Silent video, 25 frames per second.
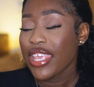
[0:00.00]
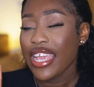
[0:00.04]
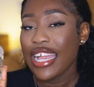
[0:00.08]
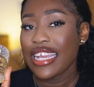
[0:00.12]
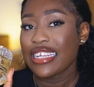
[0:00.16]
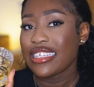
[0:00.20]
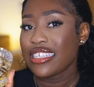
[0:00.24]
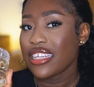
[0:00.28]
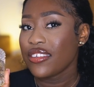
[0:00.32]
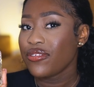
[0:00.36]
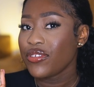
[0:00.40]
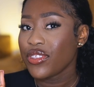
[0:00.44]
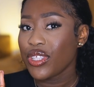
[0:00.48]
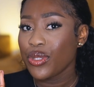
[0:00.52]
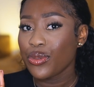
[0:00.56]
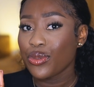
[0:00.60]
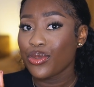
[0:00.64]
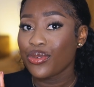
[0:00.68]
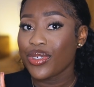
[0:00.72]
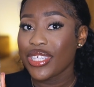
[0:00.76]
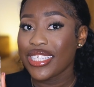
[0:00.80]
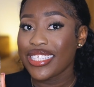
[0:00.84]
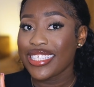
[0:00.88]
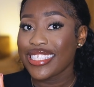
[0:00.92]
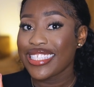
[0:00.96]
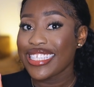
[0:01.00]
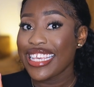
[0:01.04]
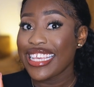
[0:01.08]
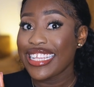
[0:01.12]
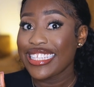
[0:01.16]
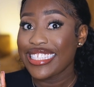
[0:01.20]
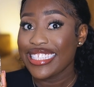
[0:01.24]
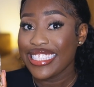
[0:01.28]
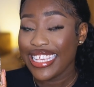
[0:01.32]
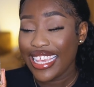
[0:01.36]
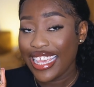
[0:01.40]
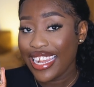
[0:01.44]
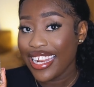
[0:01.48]
I definitely would rate this
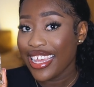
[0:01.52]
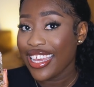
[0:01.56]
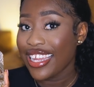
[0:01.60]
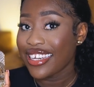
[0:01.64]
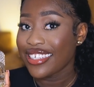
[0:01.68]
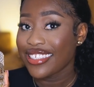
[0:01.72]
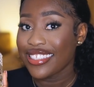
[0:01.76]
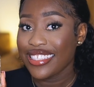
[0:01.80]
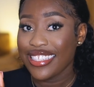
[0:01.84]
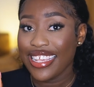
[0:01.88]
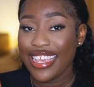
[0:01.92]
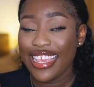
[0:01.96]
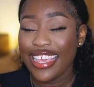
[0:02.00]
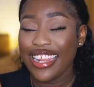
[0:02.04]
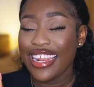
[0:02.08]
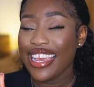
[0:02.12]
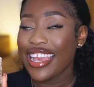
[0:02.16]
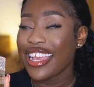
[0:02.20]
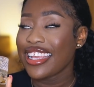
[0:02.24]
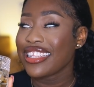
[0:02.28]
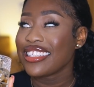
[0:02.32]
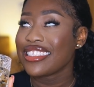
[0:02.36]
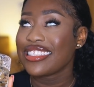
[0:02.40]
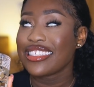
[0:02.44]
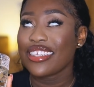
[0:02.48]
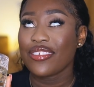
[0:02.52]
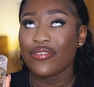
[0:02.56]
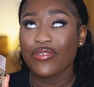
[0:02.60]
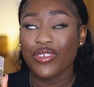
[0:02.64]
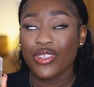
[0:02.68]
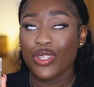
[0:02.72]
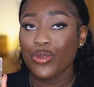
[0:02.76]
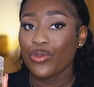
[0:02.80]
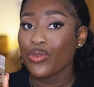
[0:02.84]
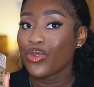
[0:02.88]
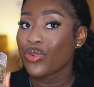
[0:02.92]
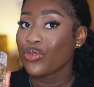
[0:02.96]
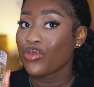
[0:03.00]
a 10 out of 10. I
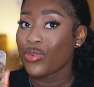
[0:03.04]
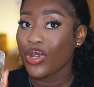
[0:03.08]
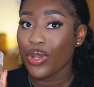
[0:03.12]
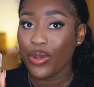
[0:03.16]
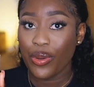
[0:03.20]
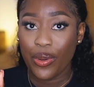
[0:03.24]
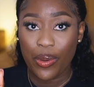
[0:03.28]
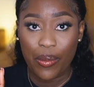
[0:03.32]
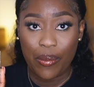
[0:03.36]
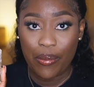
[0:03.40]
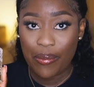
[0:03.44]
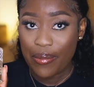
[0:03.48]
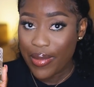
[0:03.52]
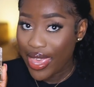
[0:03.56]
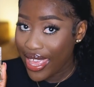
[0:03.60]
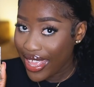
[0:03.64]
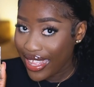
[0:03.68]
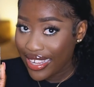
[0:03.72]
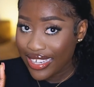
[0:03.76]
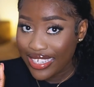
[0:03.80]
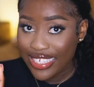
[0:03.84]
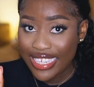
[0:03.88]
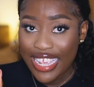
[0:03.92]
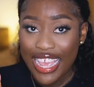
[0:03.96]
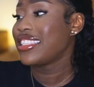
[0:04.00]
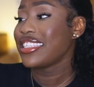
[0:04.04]
definitely would recommend.